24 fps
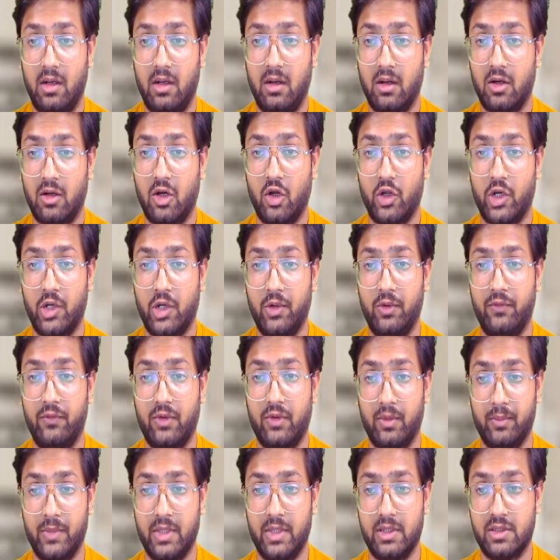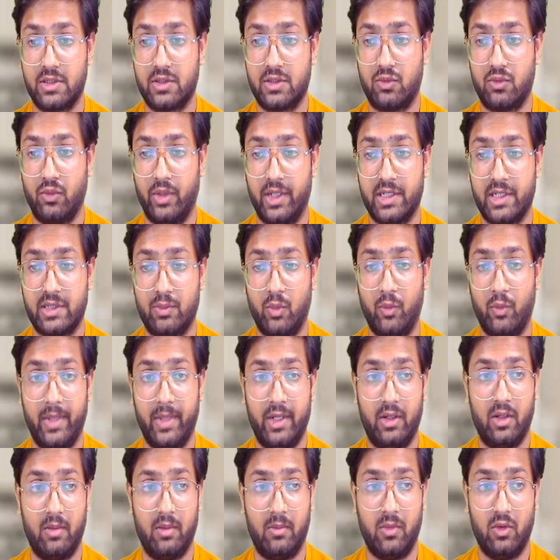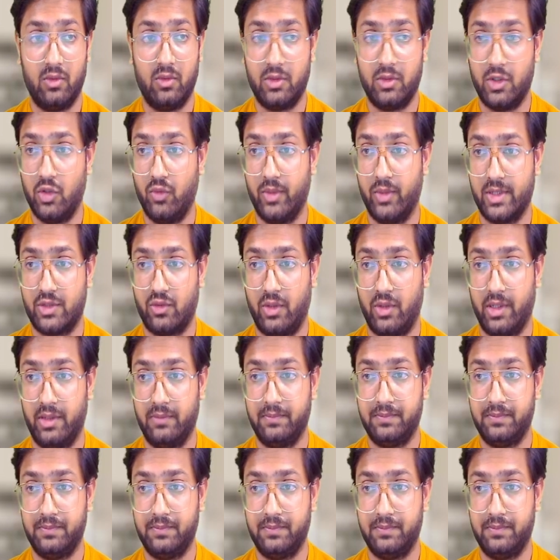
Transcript: conclude from this today's momentum on US oil?